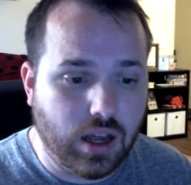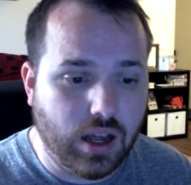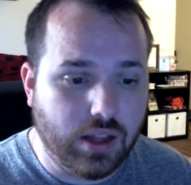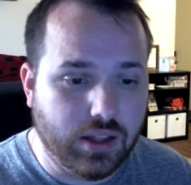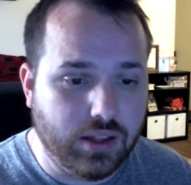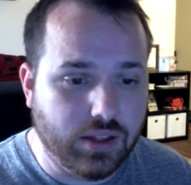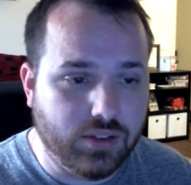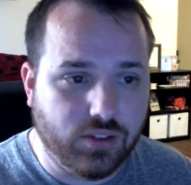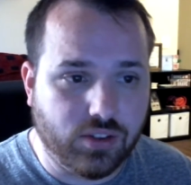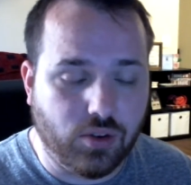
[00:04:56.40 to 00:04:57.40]
this
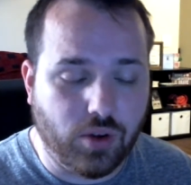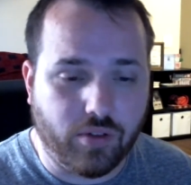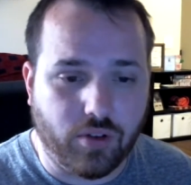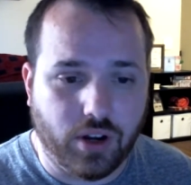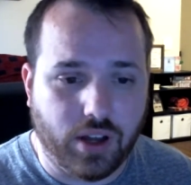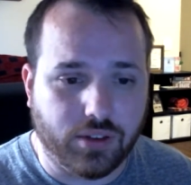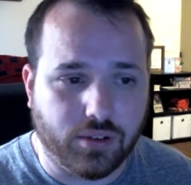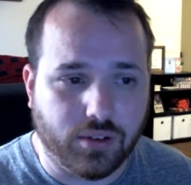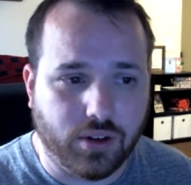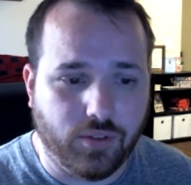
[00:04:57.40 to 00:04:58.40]
is to everyone out
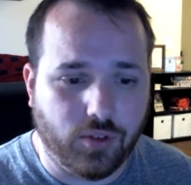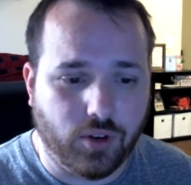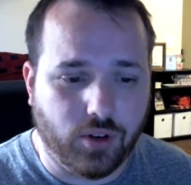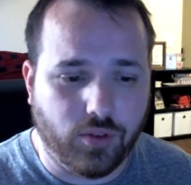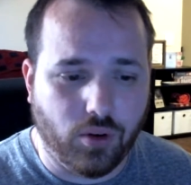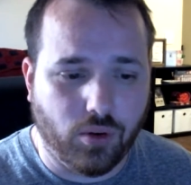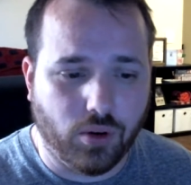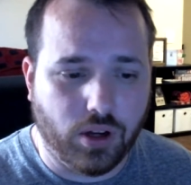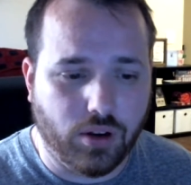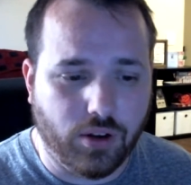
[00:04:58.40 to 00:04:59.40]
there.
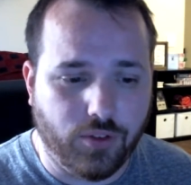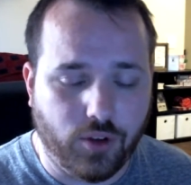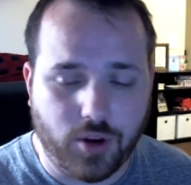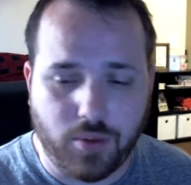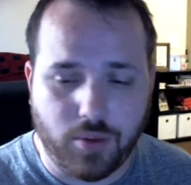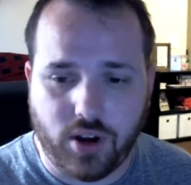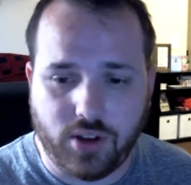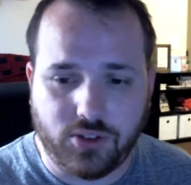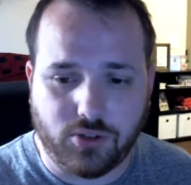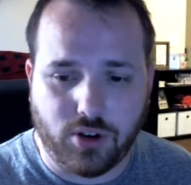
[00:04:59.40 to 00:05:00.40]
if you've come
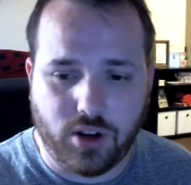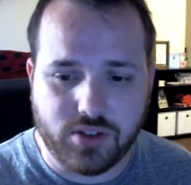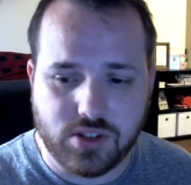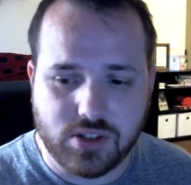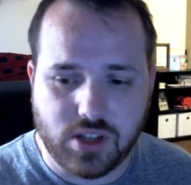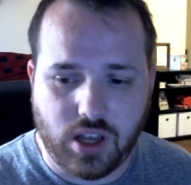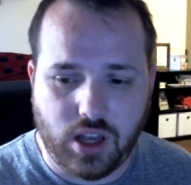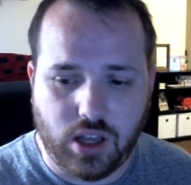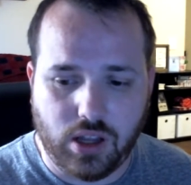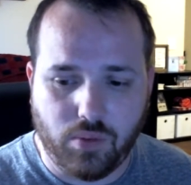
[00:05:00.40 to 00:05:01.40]
across this,
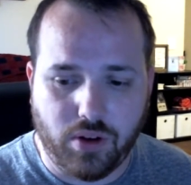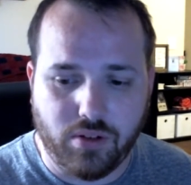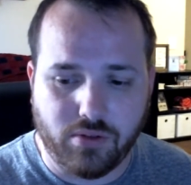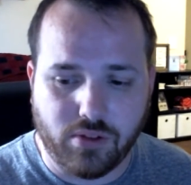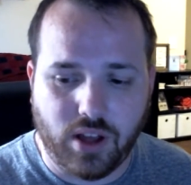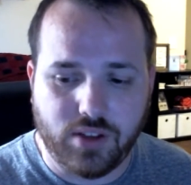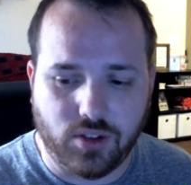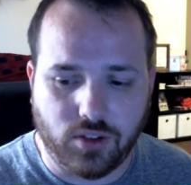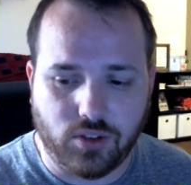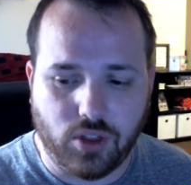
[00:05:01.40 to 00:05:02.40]
you realize
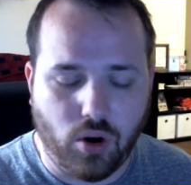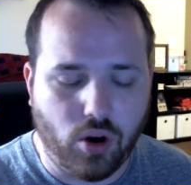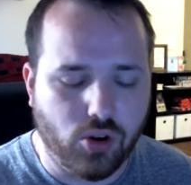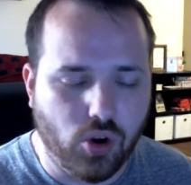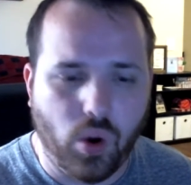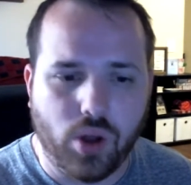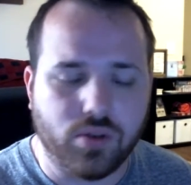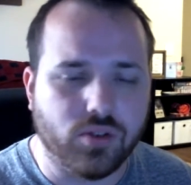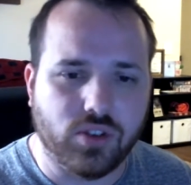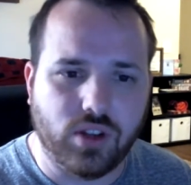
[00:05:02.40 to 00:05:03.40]
this: there are no
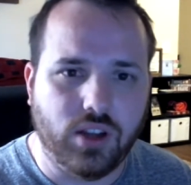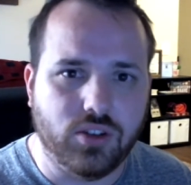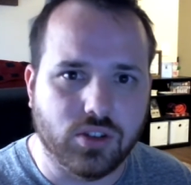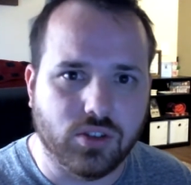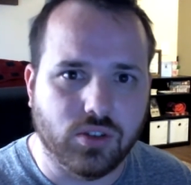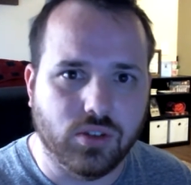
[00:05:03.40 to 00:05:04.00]
other nations